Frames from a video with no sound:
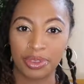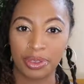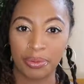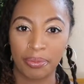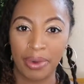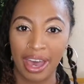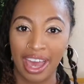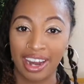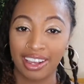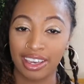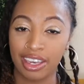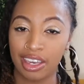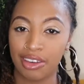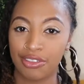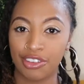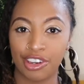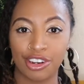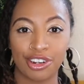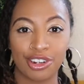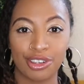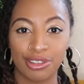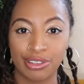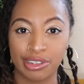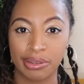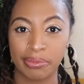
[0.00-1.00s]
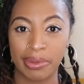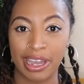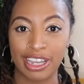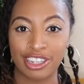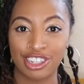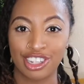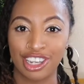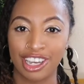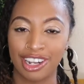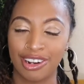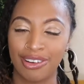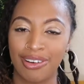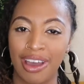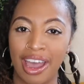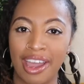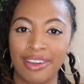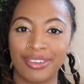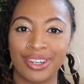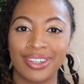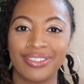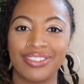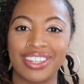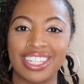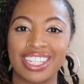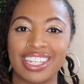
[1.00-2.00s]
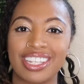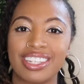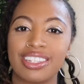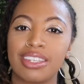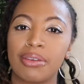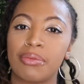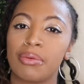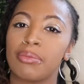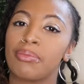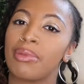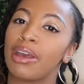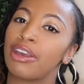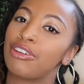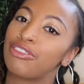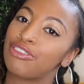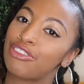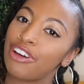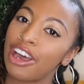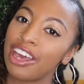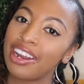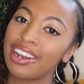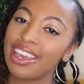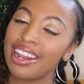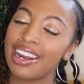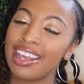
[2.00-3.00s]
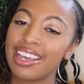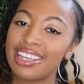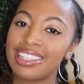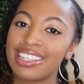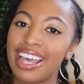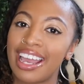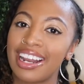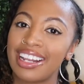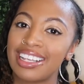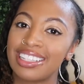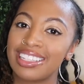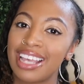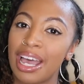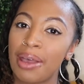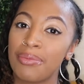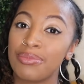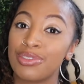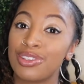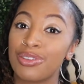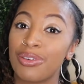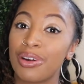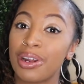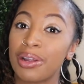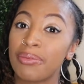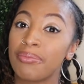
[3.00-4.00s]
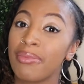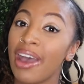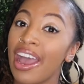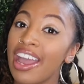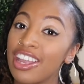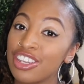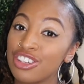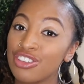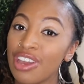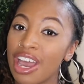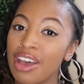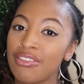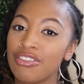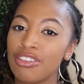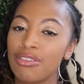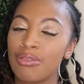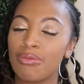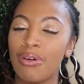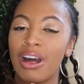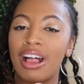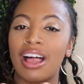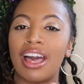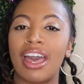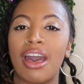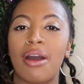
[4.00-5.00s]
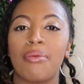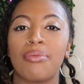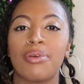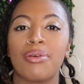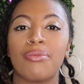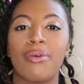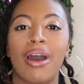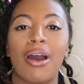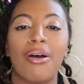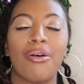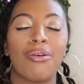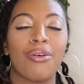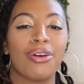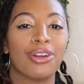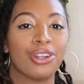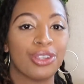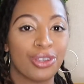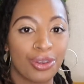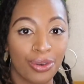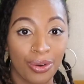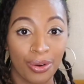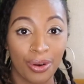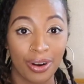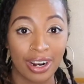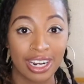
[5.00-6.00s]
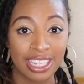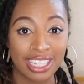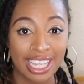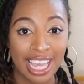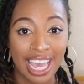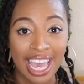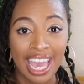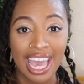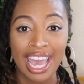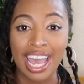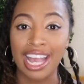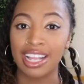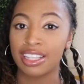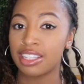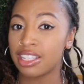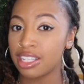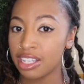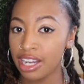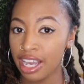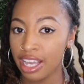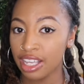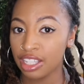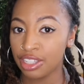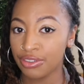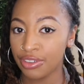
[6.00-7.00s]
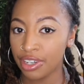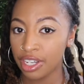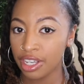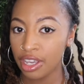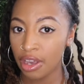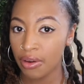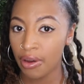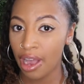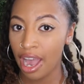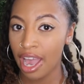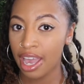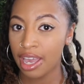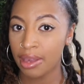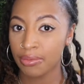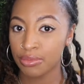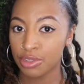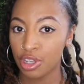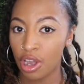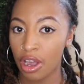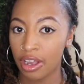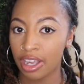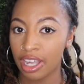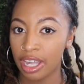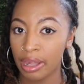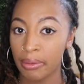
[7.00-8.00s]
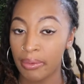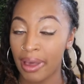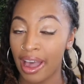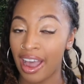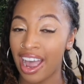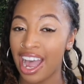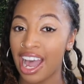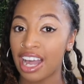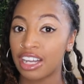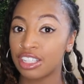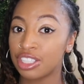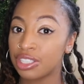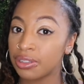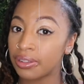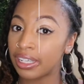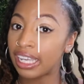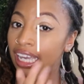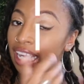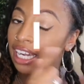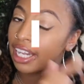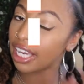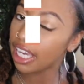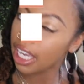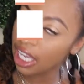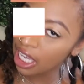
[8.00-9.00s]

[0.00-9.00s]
with Amadi. If you're new to my channel, I revisit some of my fun and exciting times during my travel while I help you out on yours. In today's video, I am talking about how to get